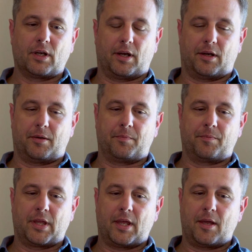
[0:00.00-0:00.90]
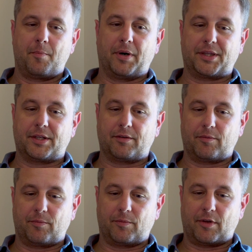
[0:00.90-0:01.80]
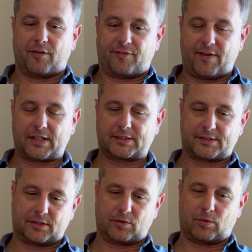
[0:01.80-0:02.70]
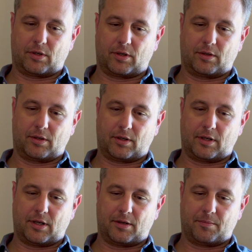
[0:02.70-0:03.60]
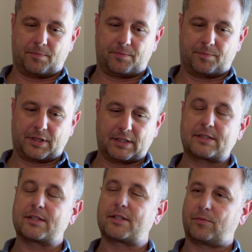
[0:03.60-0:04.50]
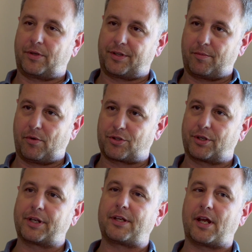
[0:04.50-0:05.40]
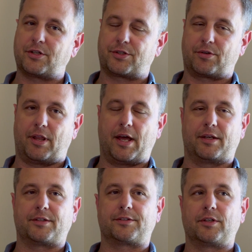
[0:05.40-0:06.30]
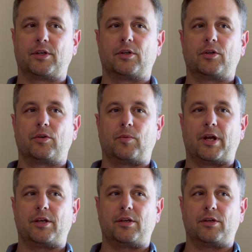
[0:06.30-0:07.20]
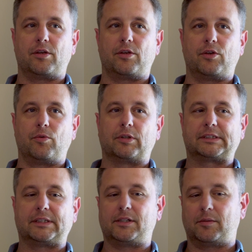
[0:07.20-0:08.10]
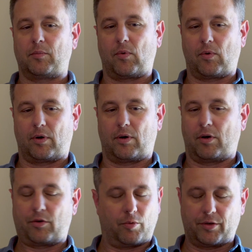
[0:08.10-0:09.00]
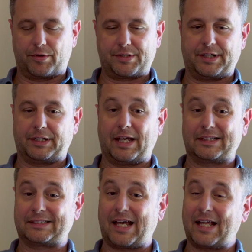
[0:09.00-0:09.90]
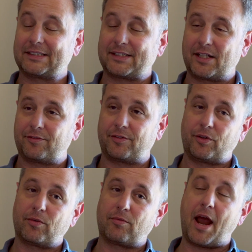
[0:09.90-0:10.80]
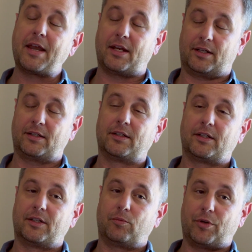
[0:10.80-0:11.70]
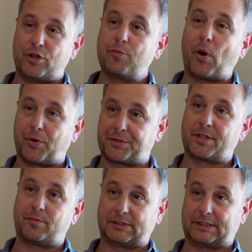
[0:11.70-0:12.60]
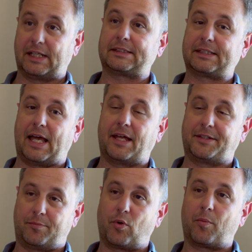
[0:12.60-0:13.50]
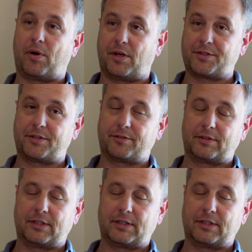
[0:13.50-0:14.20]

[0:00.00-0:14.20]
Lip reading: But the effects were consistent with an emotional contagion story. That is, when you were seeing more, or you were seeing less sad stuff, your writing when you posted was less sad and more positive.